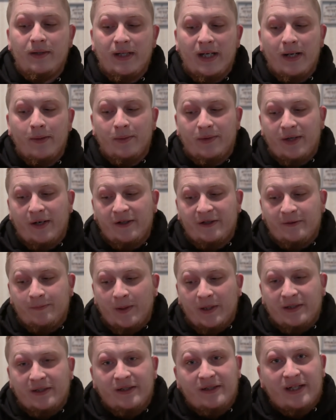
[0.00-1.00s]
And with
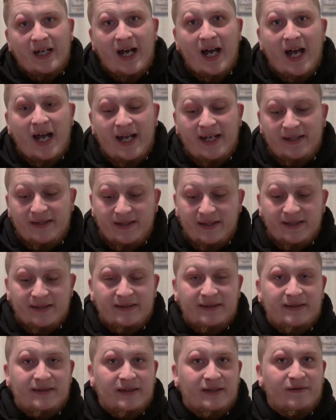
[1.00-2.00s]
Unexpected Die in
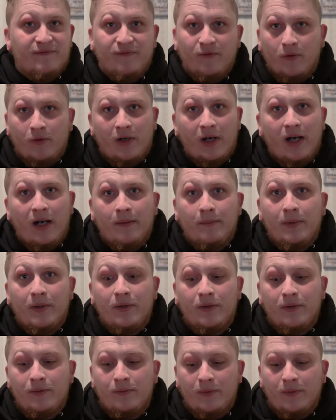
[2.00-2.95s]
this, it's full combo.